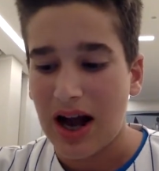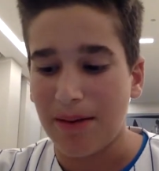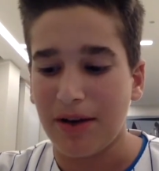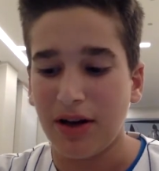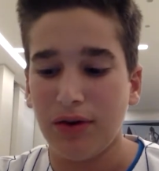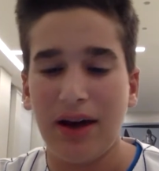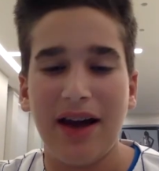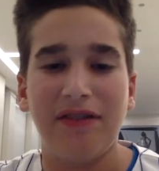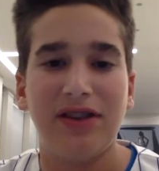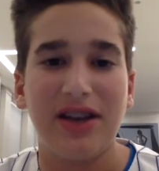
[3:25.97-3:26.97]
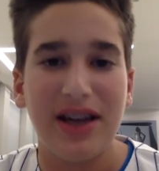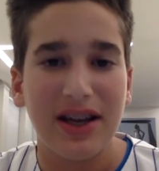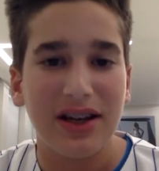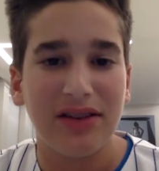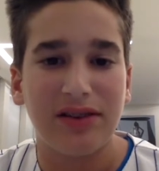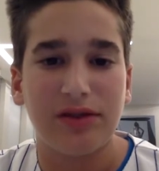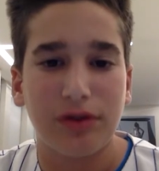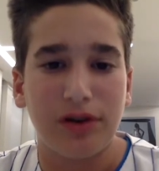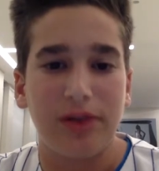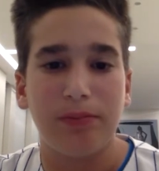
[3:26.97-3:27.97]
I mean, you have the Yankees at
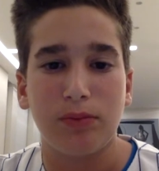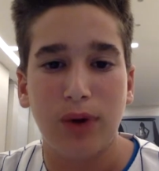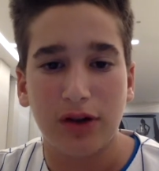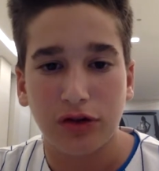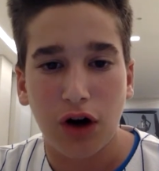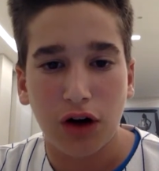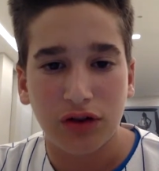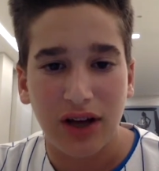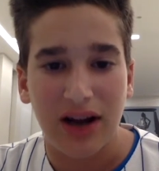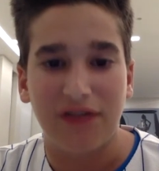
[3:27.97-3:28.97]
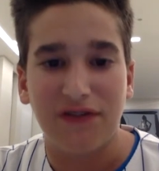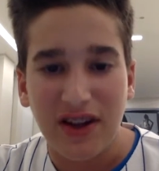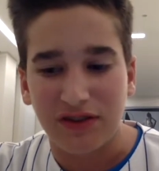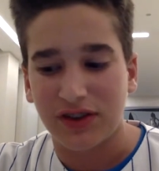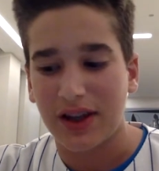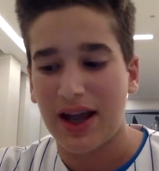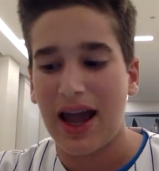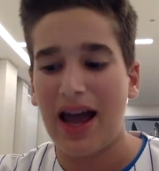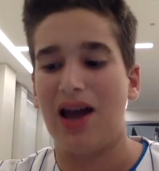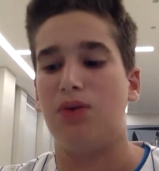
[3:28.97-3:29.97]
third and Red Sox at fifth.
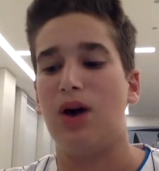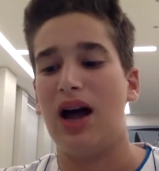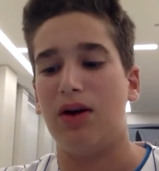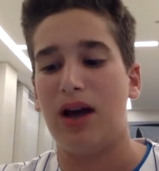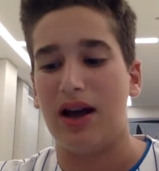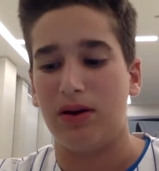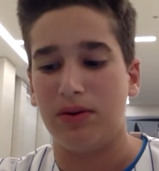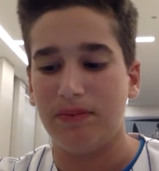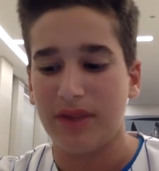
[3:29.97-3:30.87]
How?